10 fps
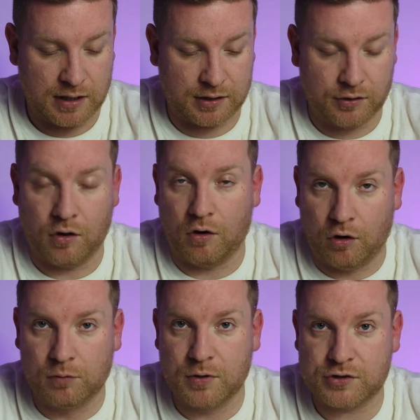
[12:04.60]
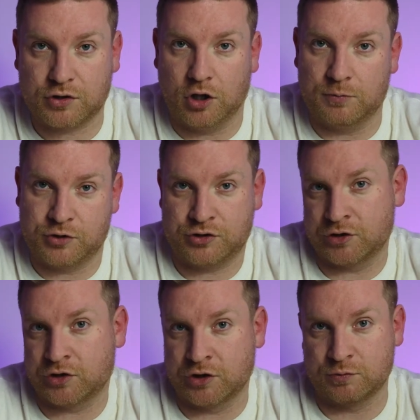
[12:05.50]
it can almost cope just
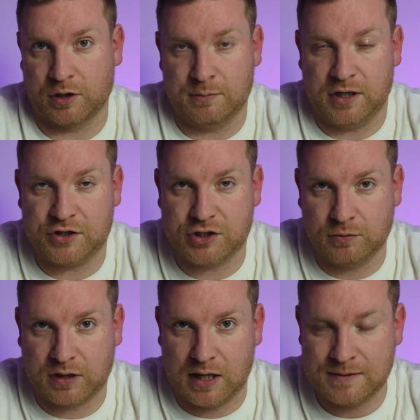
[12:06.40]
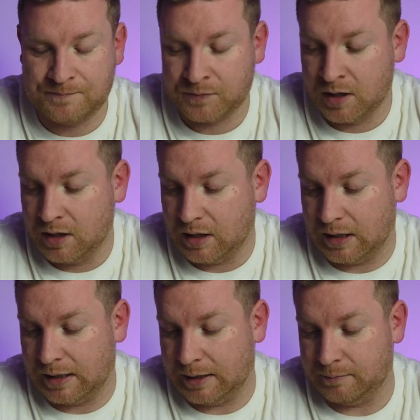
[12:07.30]
as good as what the Mini two can.
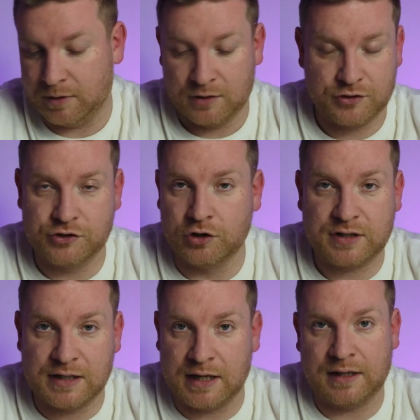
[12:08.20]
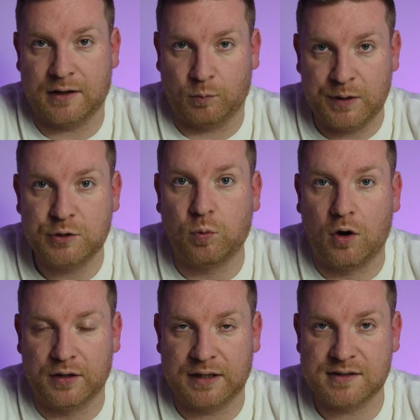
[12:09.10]
Um, there's no denying that the wind
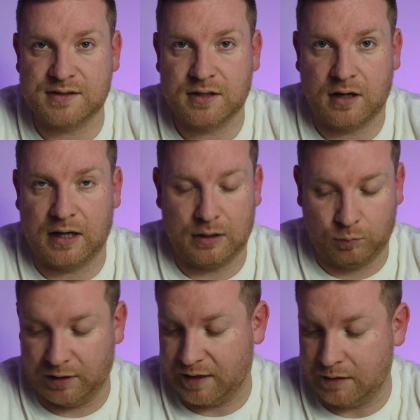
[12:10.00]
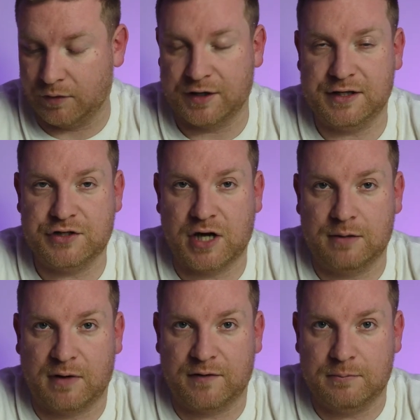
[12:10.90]
warnings uh, were there on the D J
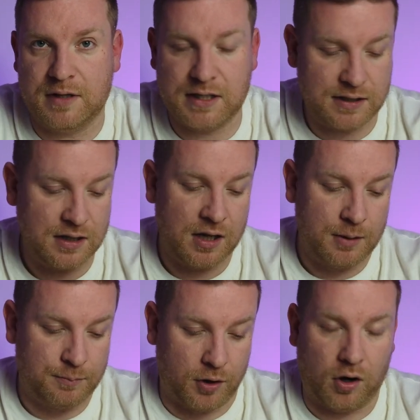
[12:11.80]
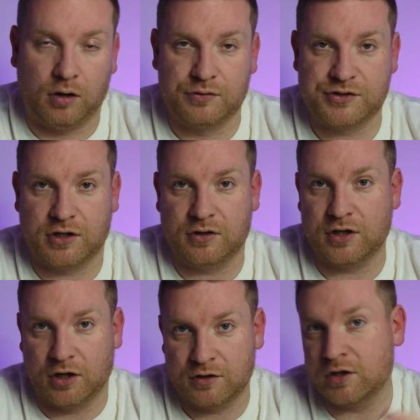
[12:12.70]
I Mavic Mini, but also,
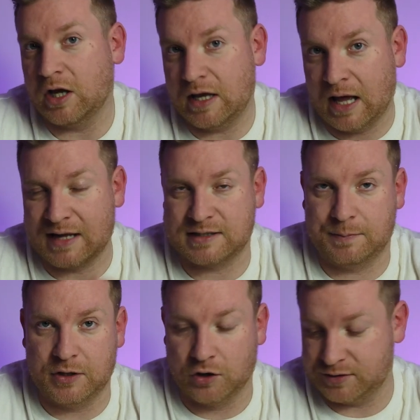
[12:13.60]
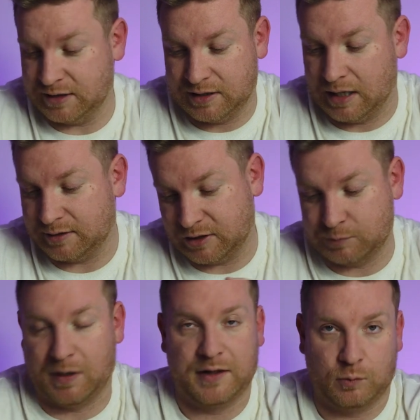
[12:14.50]
you know, it has to be noted that
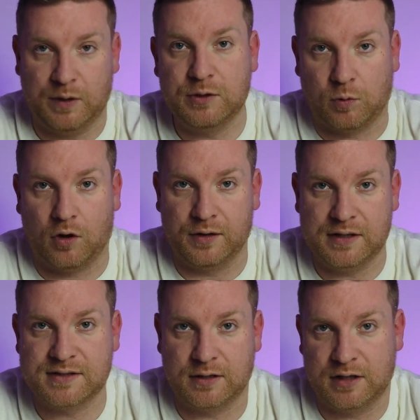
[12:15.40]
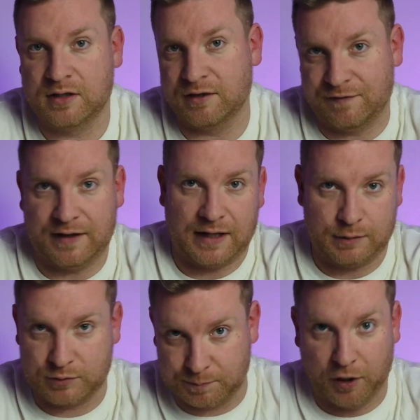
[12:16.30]
despite the wind warnings and the fact
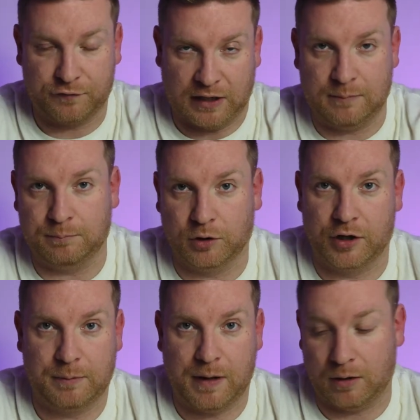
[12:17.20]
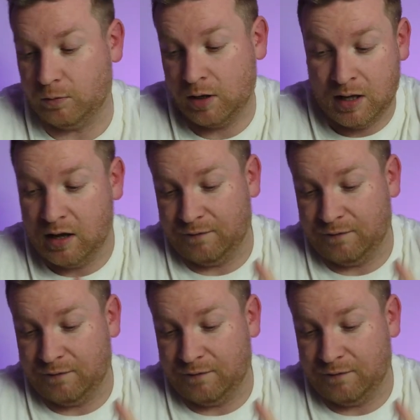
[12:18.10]
that there was both getting blown about,